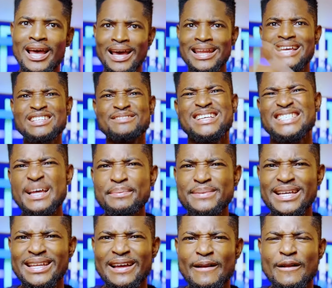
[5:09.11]
And that's
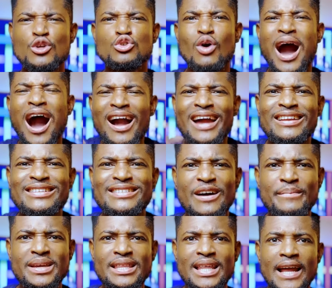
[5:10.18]
unaccepted. So how can you
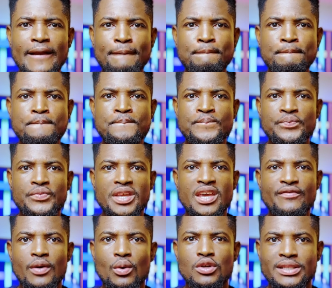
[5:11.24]
tell me that
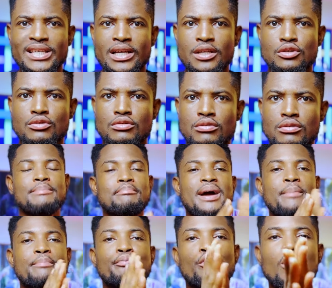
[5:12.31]
if I want to text you,
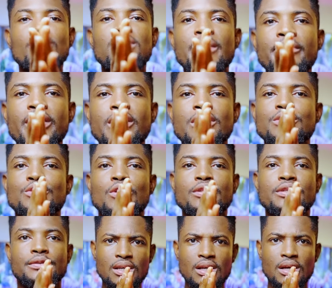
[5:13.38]
my problem is
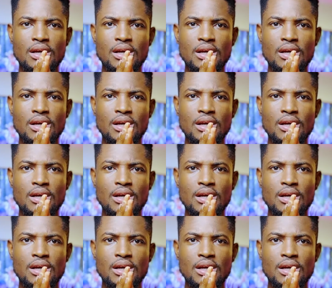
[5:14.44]
not